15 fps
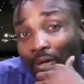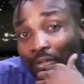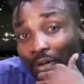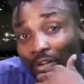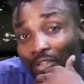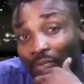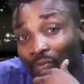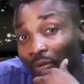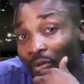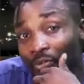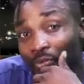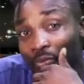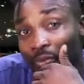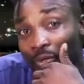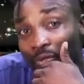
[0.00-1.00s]
with us
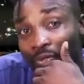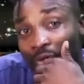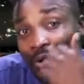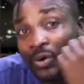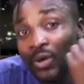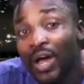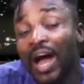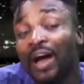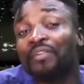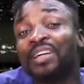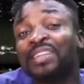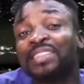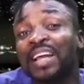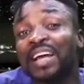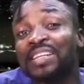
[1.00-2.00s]
about duro do. I
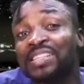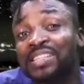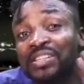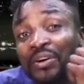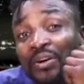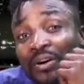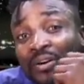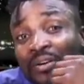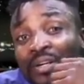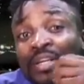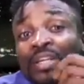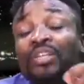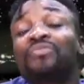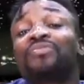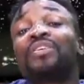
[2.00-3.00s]
mean, test your.
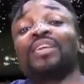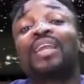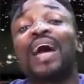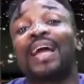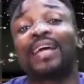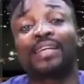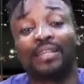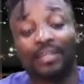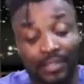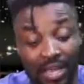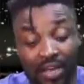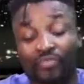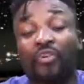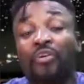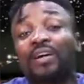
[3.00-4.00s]
If you like,
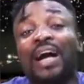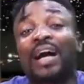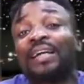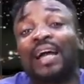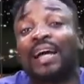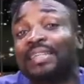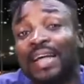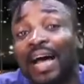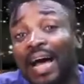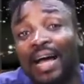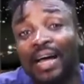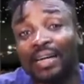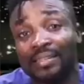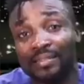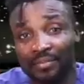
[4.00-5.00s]
day for
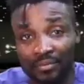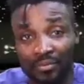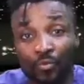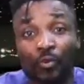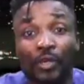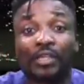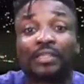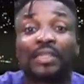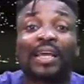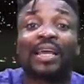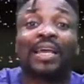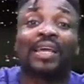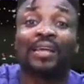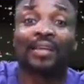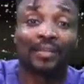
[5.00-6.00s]
Canada, we
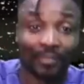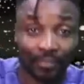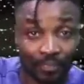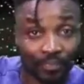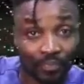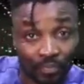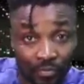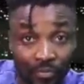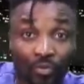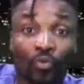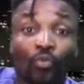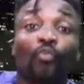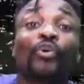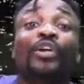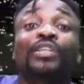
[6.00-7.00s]
day
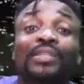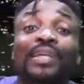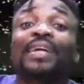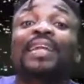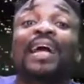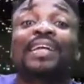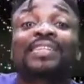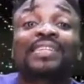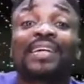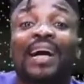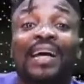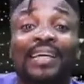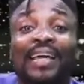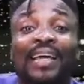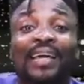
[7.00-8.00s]

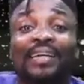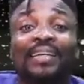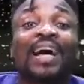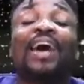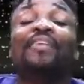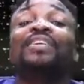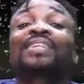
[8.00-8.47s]
Nigeria here. I